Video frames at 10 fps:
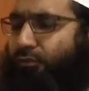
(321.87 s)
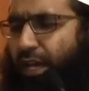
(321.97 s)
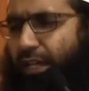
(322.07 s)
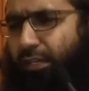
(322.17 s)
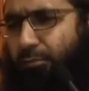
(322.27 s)

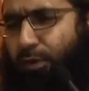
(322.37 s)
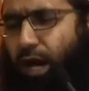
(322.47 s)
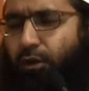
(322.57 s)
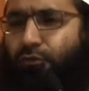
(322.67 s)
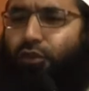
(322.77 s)
Very
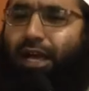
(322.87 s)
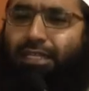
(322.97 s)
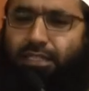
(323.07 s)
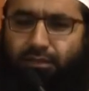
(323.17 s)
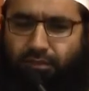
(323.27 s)
powerful
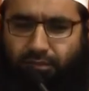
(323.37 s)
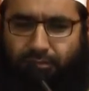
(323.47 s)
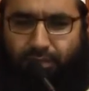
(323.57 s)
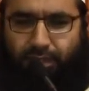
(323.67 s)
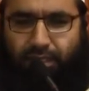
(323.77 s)
hadith
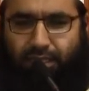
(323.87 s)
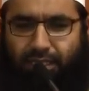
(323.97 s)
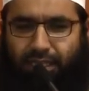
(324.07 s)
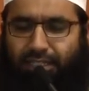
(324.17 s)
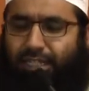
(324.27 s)

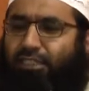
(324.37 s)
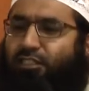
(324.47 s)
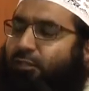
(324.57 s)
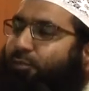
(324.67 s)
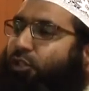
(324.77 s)
that
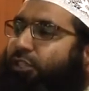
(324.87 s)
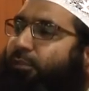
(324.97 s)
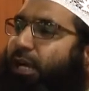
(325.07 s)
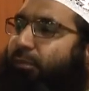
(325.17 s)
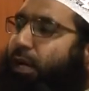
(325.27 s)
is
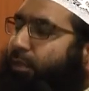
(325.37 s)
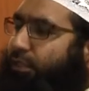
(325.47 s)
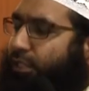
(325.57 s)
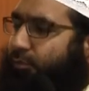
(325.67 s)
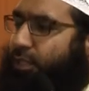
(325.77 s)
reported by Imam
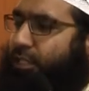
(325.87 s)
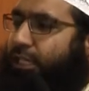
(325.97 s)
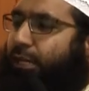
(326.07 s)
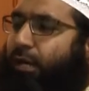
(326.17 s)
al-Tirmidhi,